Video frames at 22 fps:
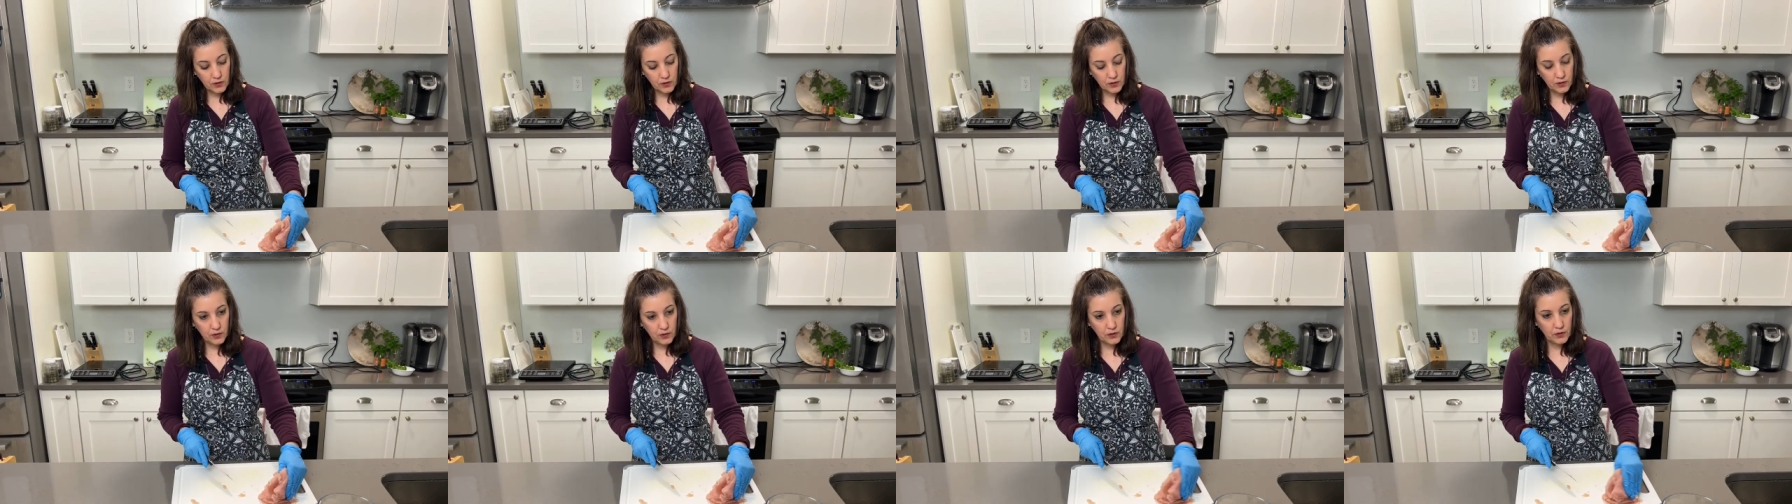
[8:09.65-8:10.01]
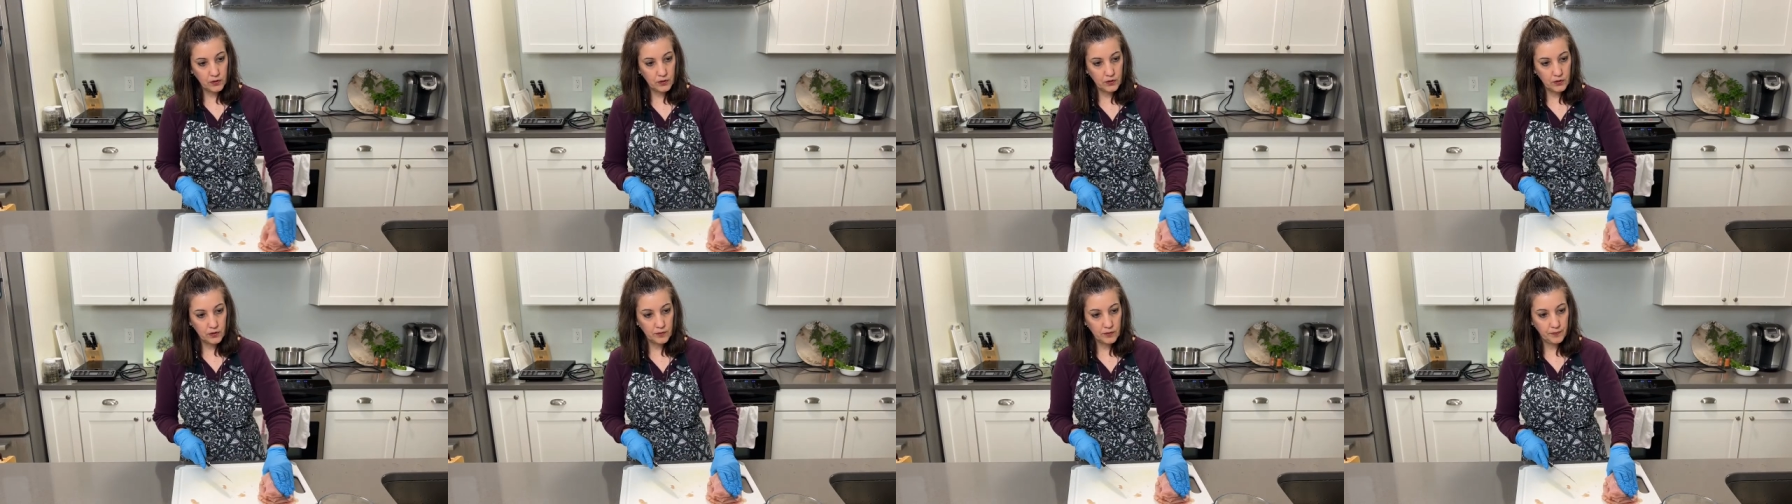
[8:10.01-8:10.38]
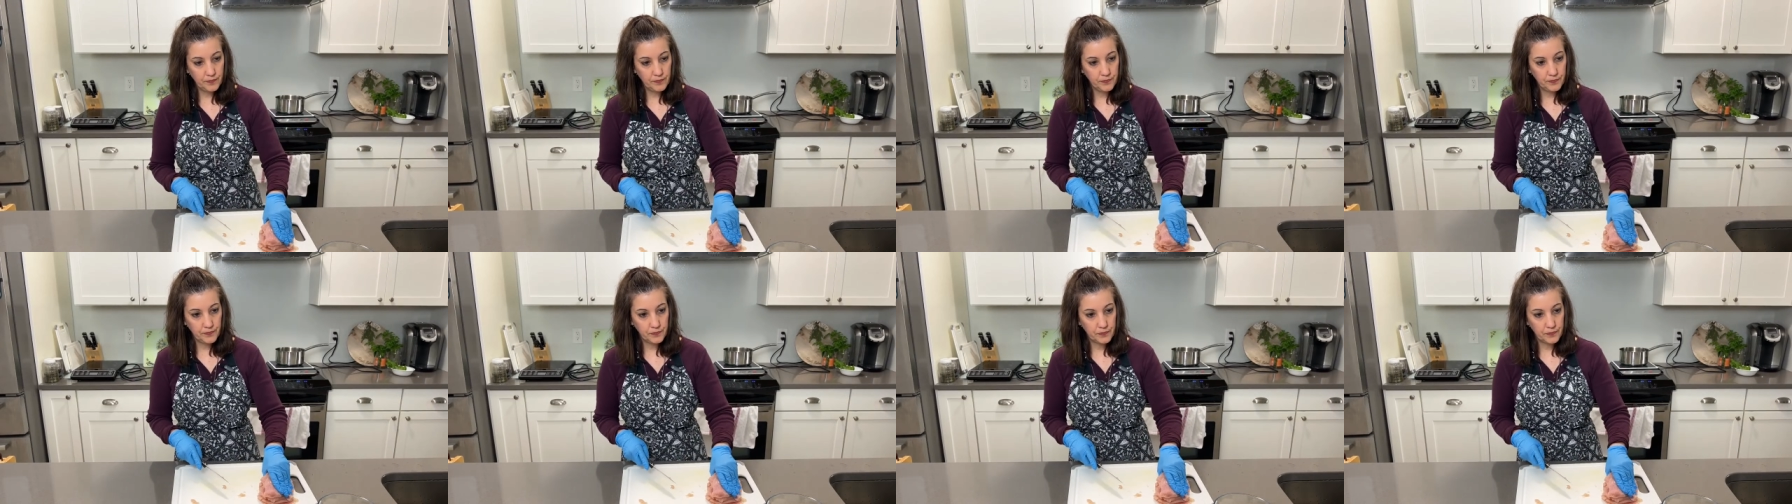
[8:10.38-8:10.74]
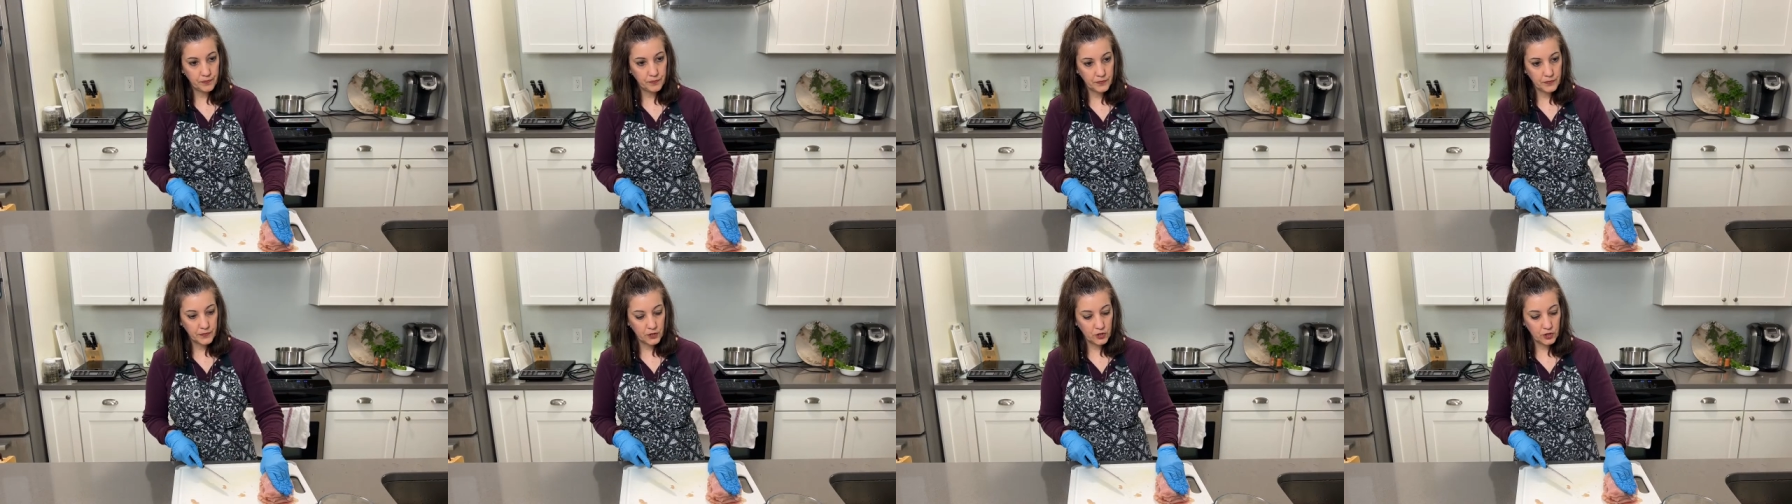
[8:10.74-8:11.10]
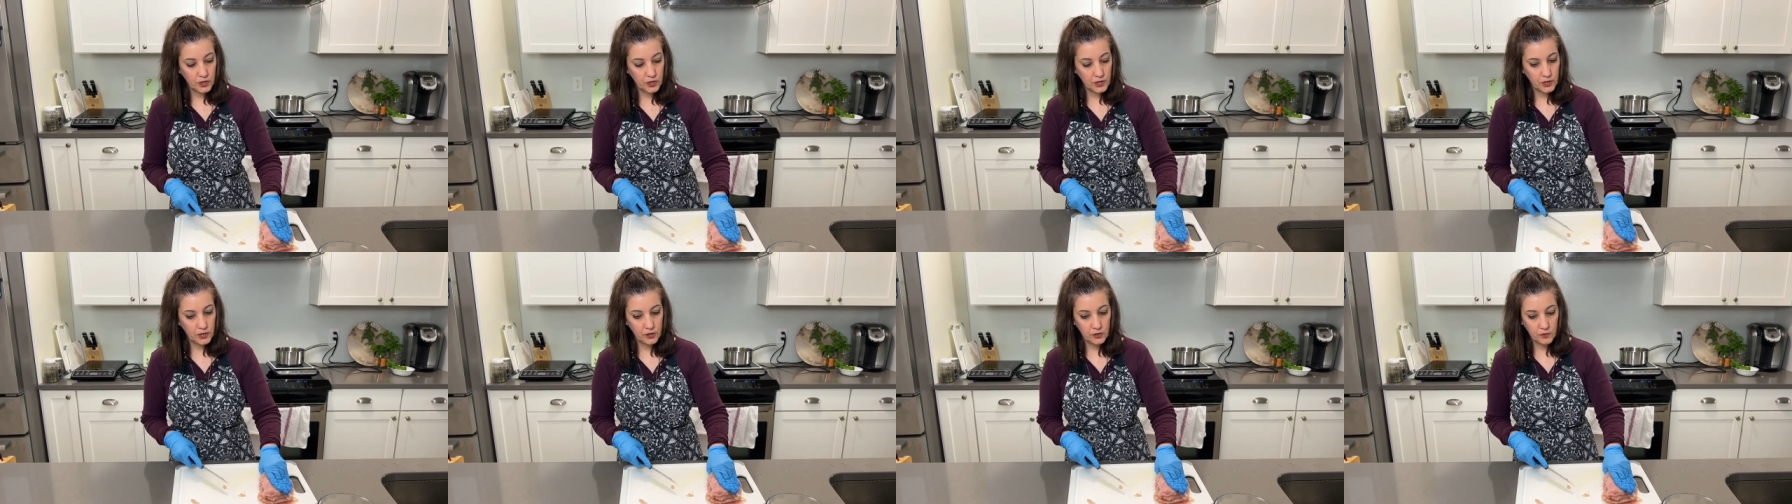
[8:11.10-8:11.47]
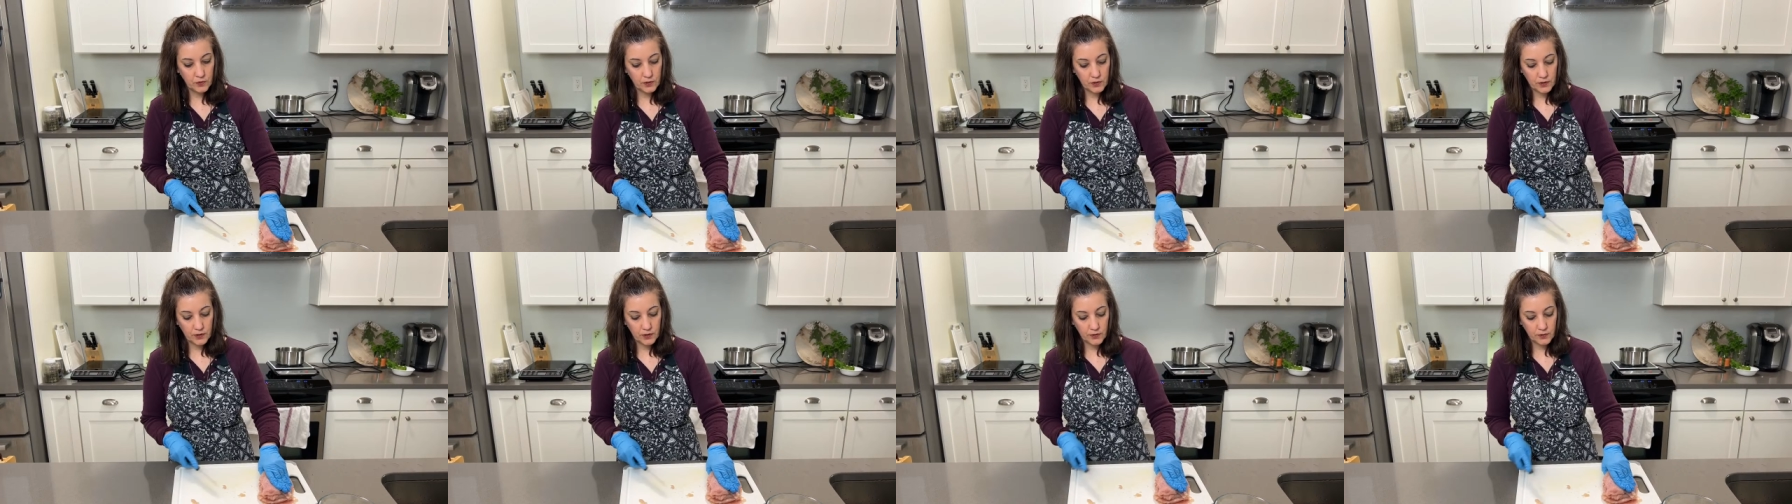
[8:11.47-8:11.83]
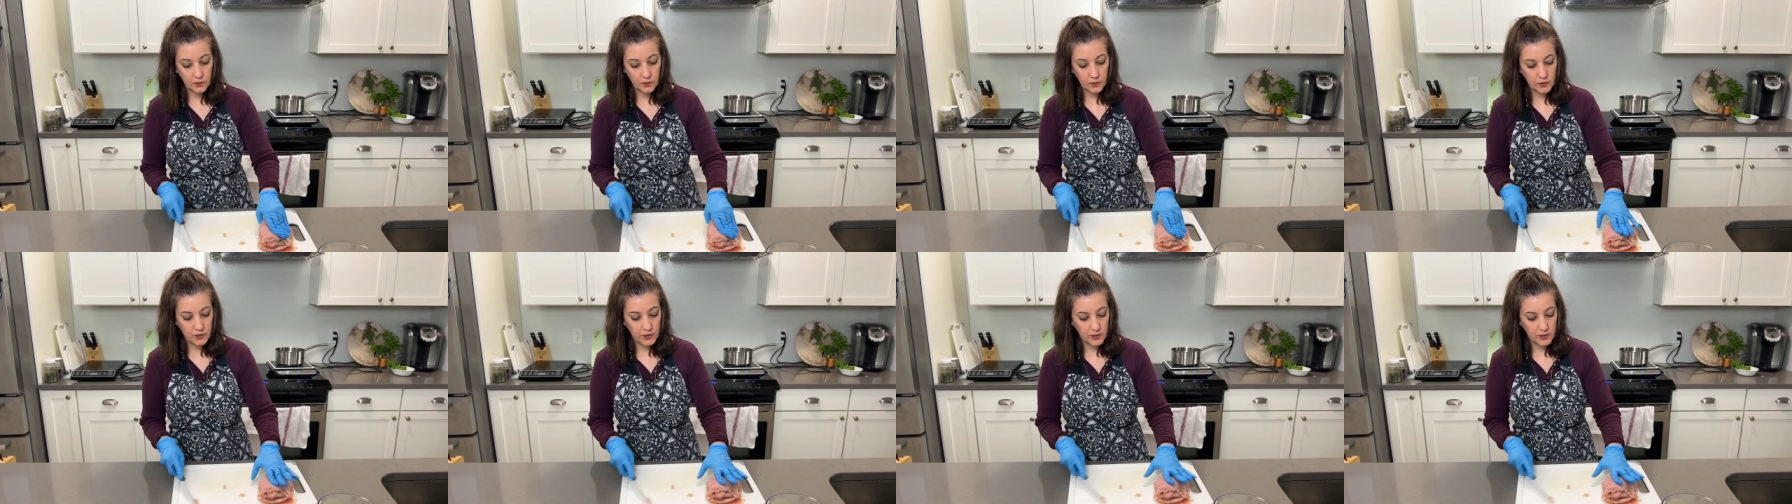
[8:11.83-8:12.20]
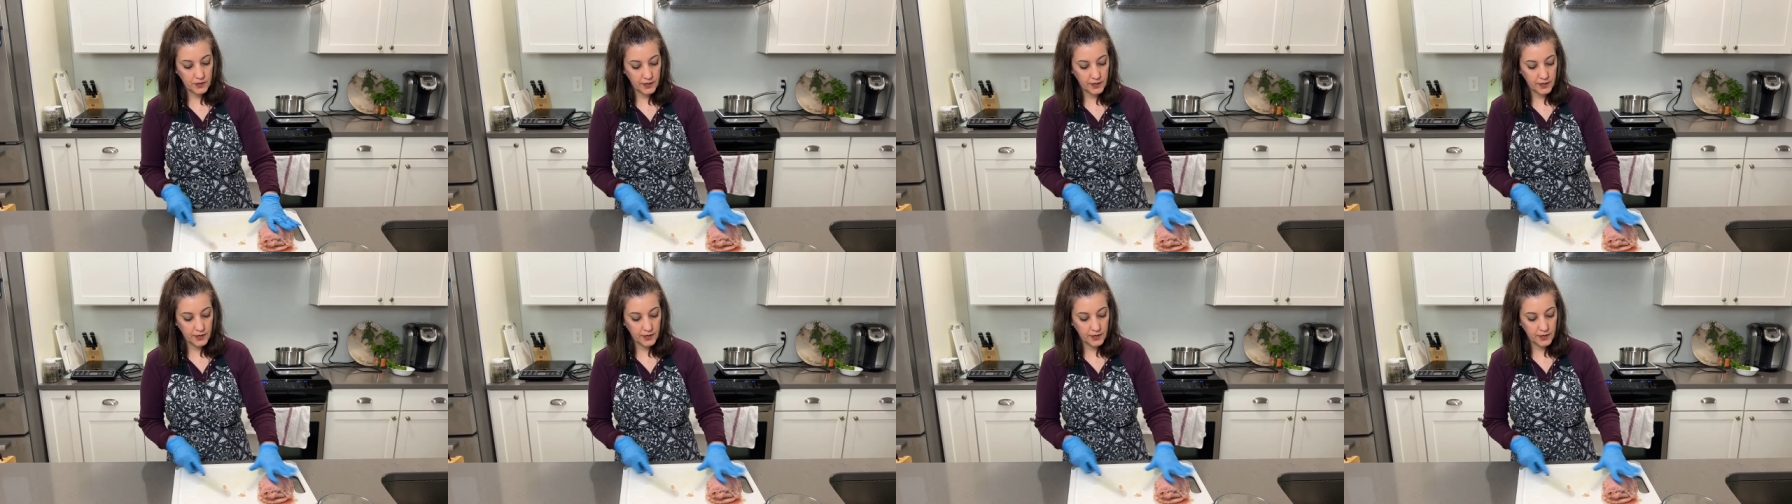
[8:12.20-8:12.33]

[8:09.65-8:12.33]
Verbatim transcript: Um, should I do another one?